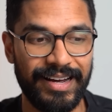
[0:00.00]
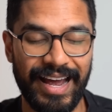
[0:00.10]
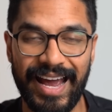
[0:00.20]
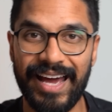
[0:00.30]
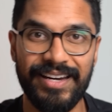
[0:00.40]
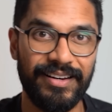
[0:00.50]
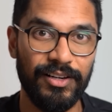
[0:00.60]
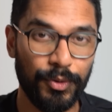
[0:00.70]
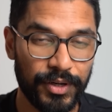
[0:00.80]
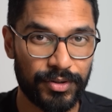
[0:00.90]
and
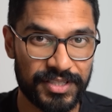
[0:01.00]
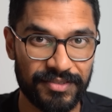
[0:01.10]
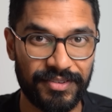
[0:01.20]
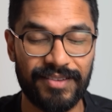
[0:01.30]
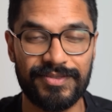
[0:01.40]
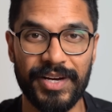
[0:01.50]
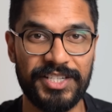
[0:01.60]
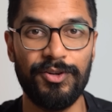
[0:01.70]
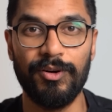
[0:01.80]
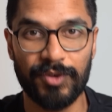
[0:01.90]
Louis Christopher from
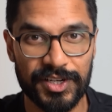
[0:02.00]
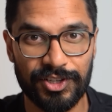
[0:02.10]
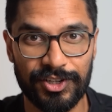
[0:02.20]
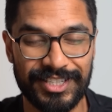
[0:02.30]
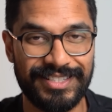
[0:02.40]
SQM Research has